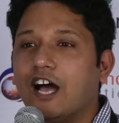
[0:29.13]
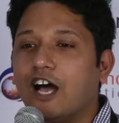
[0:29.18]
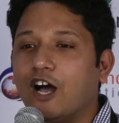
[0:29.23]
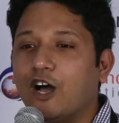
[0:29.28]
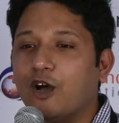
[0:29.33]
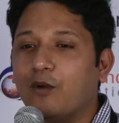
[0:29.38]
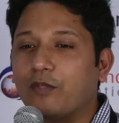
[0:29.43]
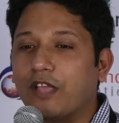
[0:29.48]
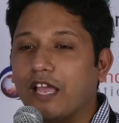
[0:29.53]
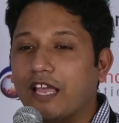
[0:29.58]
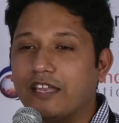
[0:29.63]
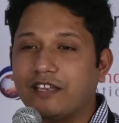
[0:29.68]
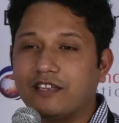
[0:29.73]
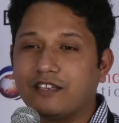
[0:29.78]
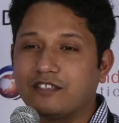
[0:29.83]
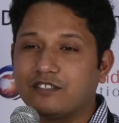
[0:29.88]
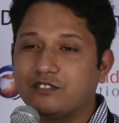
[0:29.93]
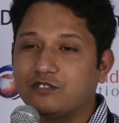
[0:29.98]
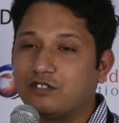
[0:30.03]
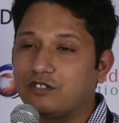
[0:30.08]
uh,
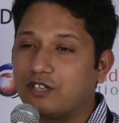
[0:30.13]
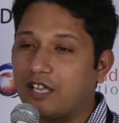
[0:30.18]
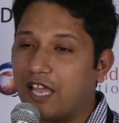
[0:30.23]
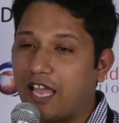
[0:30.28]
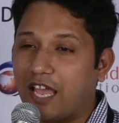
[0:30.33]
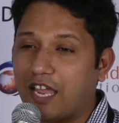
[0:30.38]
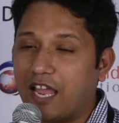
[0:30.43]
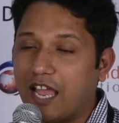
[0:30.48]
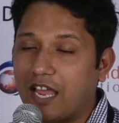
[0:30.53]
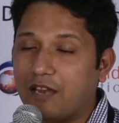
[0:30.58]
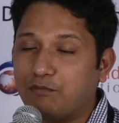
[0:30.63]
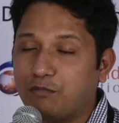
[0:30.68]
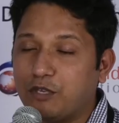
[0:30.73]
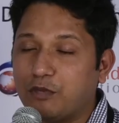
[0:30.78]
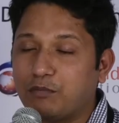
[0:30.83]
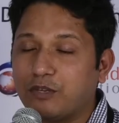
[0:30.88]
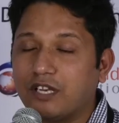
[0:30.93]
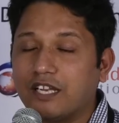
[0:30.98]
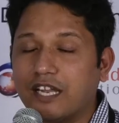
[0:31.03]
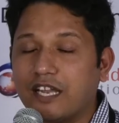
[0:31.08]
and, and, and
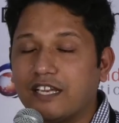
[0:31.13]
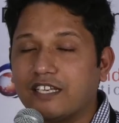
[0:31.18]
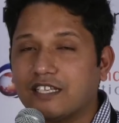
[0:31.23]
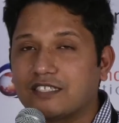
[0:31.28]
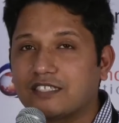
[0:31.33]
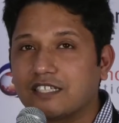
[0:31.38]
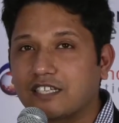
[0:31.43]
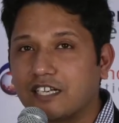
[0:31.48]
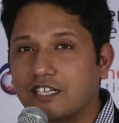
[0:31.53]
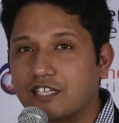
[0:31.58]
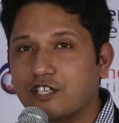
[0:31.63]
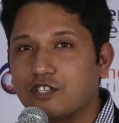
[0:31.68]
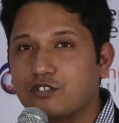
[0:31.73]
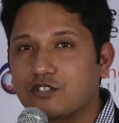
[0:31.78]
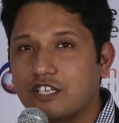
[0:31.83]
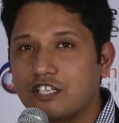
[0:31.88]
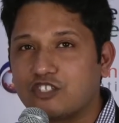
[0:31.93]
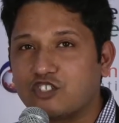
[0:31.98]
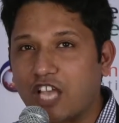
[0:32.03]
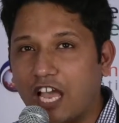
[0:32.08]
people and ideas that
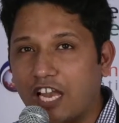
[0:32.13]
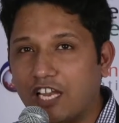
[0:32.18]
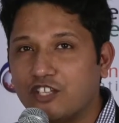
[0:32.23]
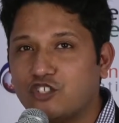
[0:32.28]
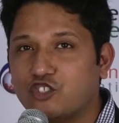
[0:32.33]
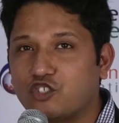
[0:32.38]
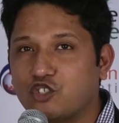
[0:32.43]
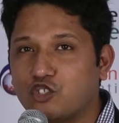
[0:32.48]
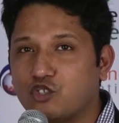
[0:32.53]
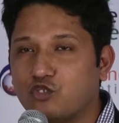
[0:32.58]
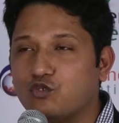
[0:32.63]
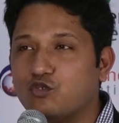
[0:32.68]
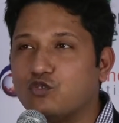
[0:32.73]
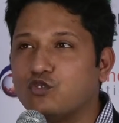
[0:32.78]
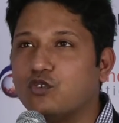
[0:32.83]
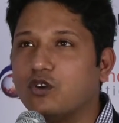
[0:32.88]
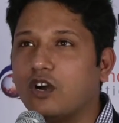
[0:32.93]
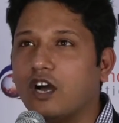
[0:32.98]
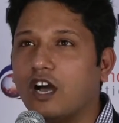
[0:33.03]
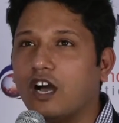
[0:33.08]
continuously challenge
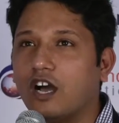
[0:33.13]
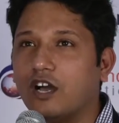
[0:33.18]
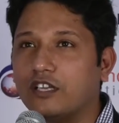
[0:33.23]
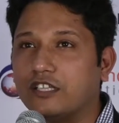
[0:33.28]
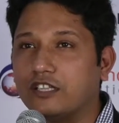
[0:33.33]
you uh,